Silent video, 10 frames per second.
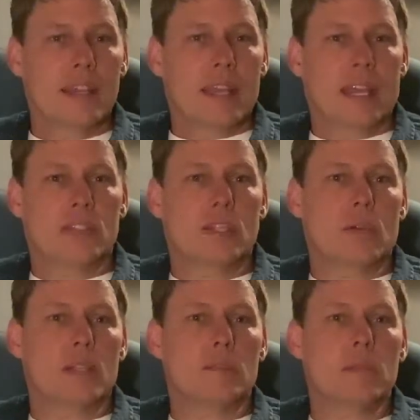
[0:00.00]
And
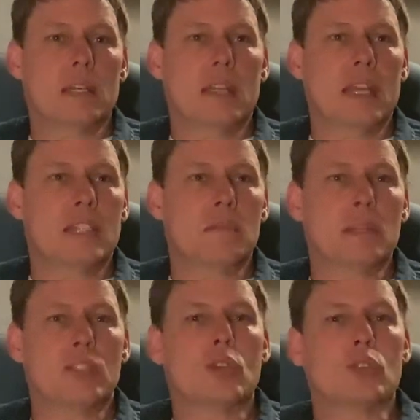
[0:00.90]
so it's
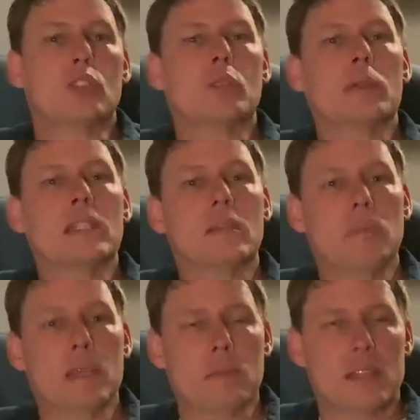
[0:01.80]
been so sweet to
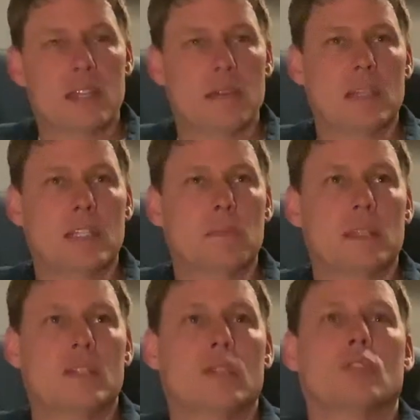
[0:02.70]
be with him. It's
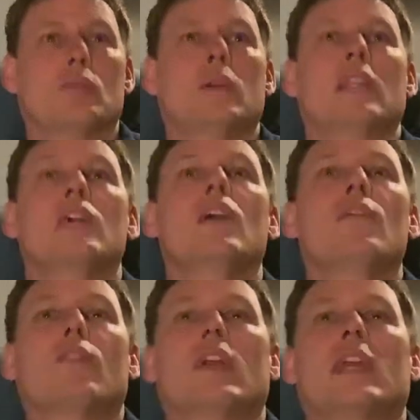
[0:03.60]
been so sweet
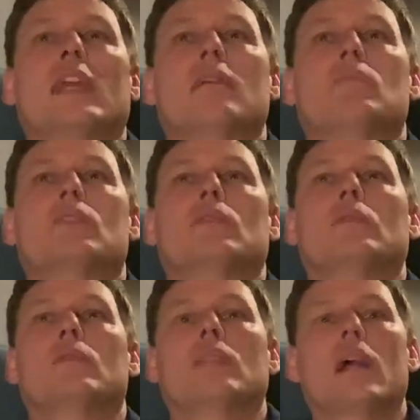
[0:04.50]
for him
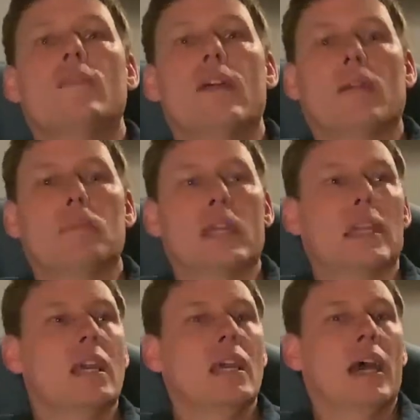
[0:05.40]
to love on me.